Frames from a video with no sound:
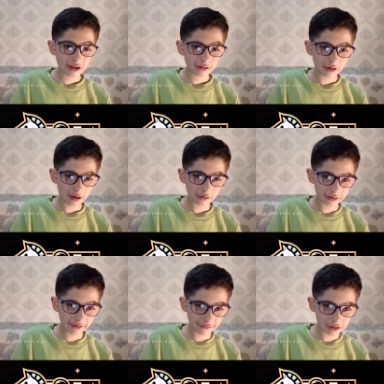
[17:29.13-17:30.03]
I'll
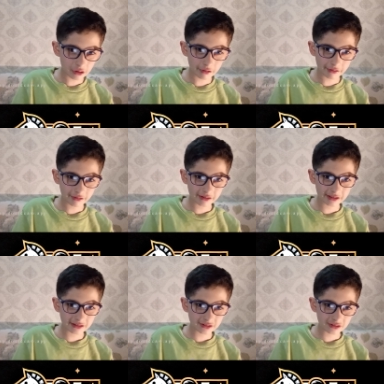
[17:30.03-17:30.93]
leave a heart on
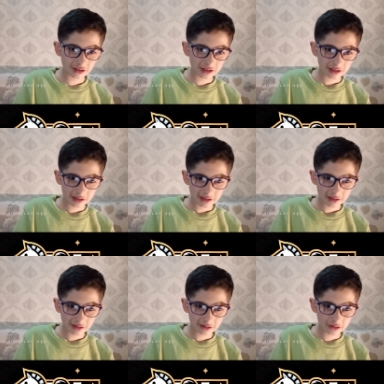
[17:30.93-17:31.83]
it.
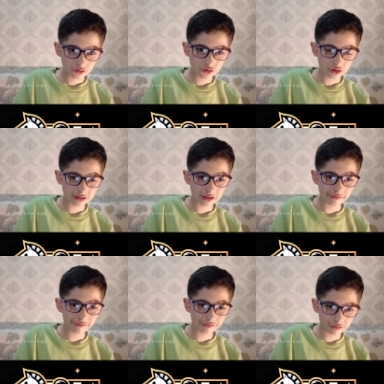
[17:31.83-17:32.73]
It's just a
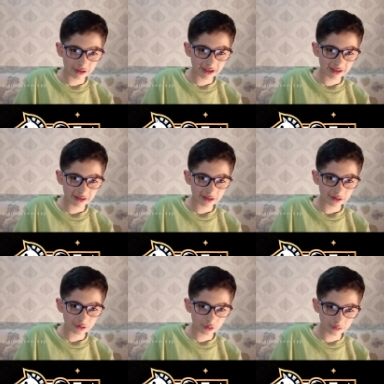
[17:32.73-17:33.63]
free
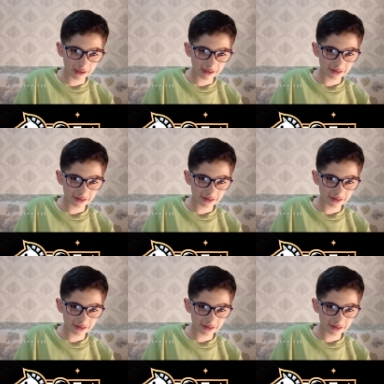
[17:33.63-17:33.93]
queen.